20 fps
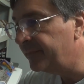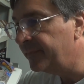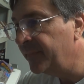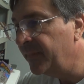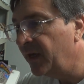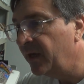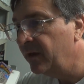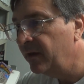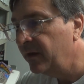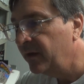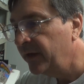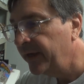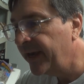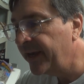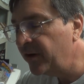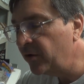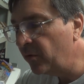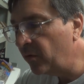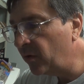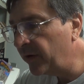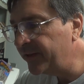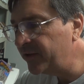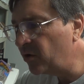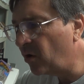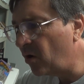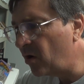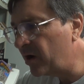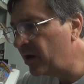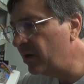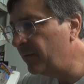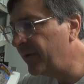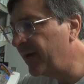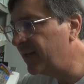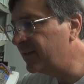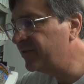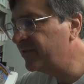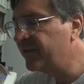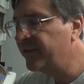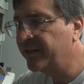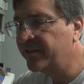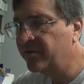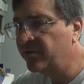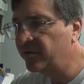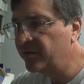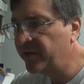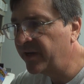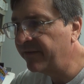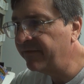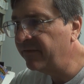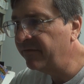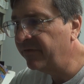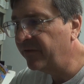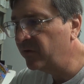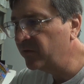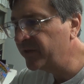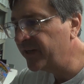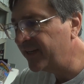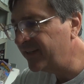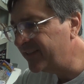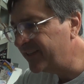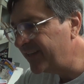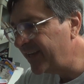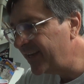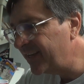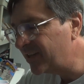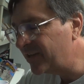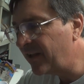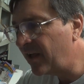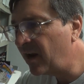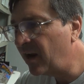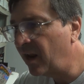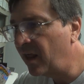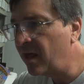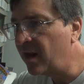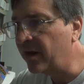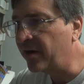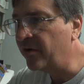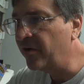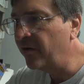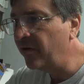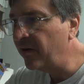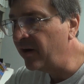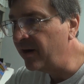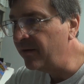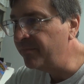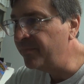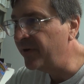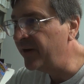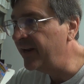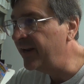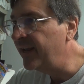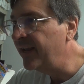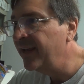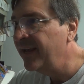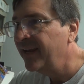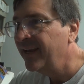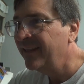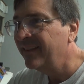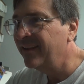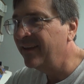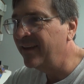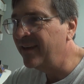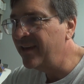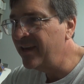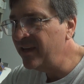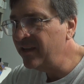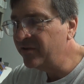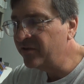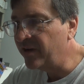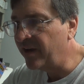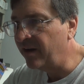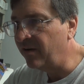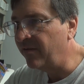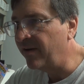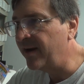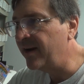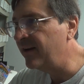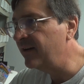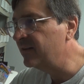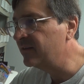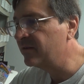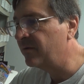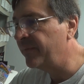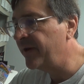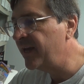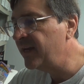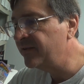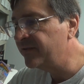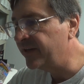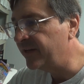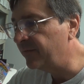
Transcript: Yeah, you're only talking about 6 or 7 volts AC. It's not a lot of current, but the heat generated is amazing.